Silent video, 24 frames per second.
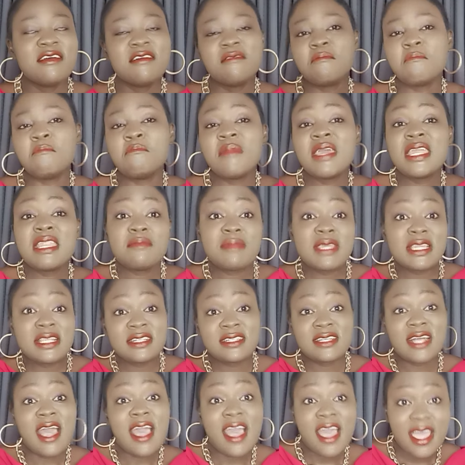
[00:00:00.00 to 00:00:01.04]
many
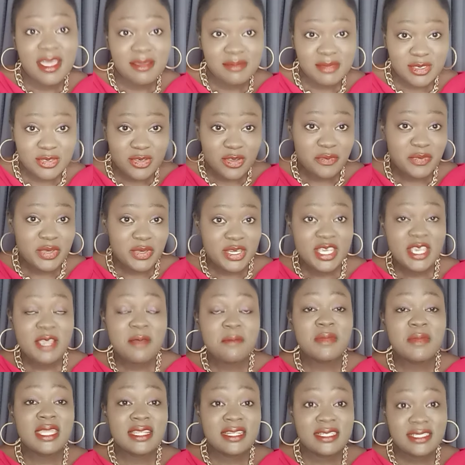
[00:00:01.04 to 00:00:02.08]
times, you've been here
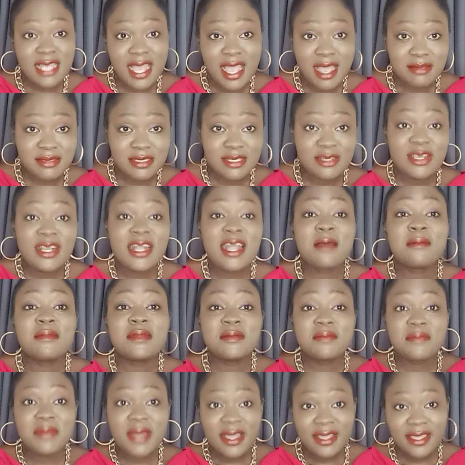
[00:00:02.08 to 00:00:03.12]
many times and you're
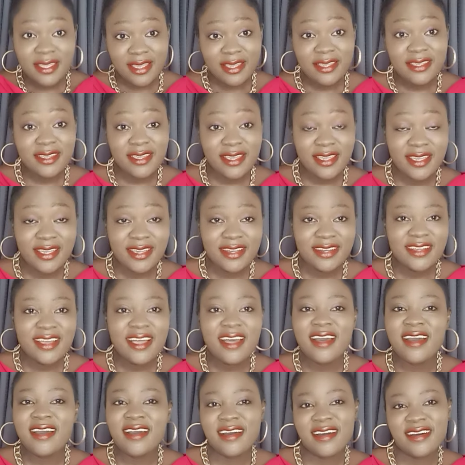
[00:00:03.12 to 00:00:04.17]
coming back again,
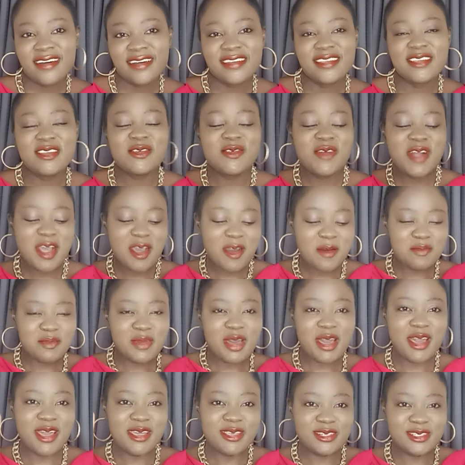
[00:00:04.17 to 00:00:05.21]
you are
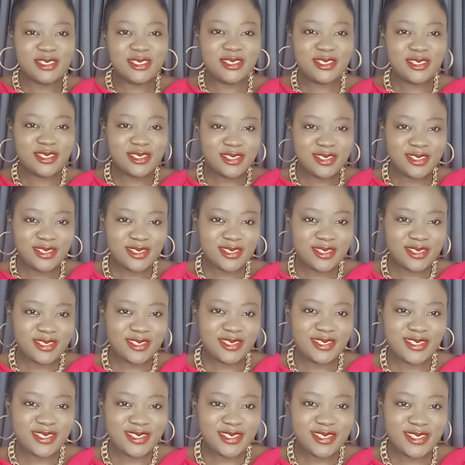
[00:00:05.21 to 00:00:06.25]
my
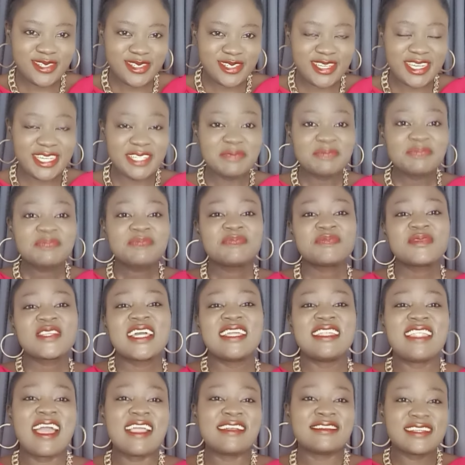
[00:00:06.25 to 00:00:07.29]
G.
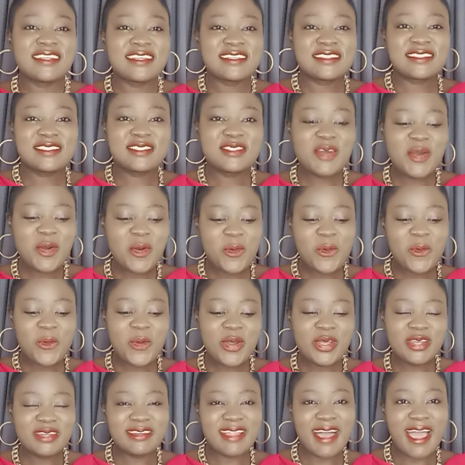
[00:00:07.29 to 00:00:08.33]
Like, there's no
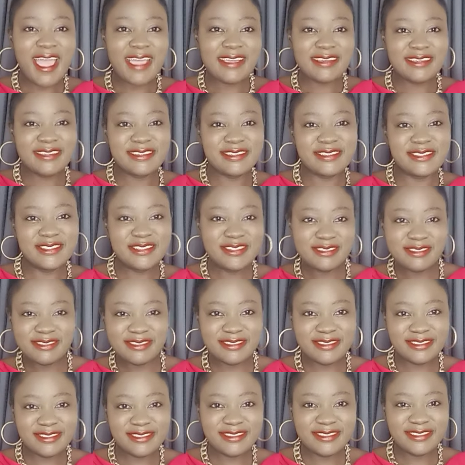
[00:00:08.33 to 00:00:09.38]
one like
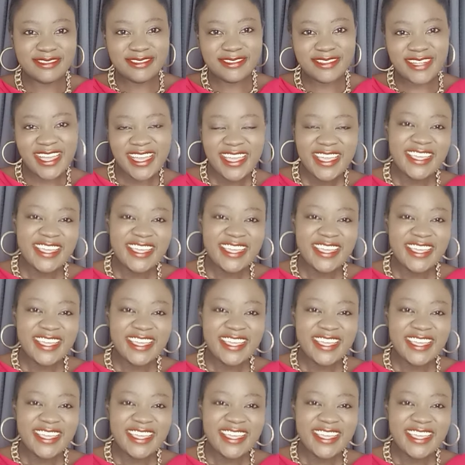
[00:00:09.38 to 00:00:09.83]
you